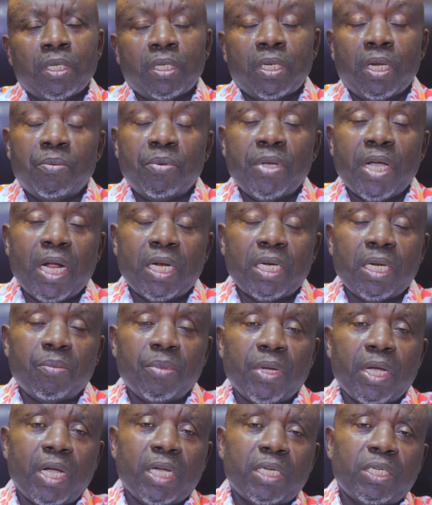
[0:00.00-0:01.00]
There be any
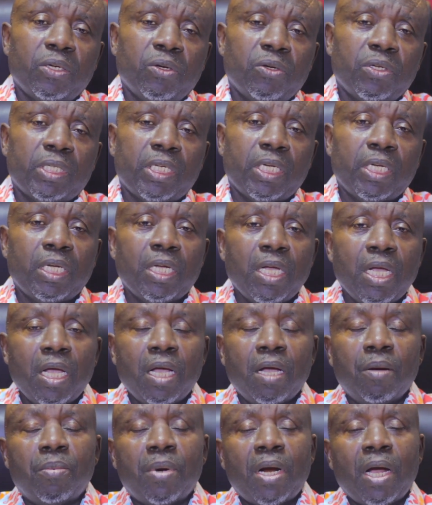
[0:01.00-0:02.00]
make a catcher on say,
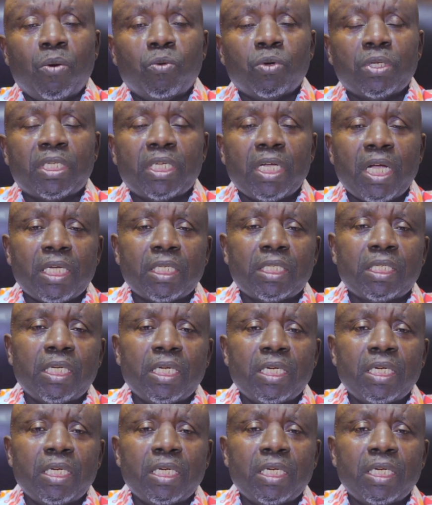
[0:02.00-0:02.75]
a brow with tears,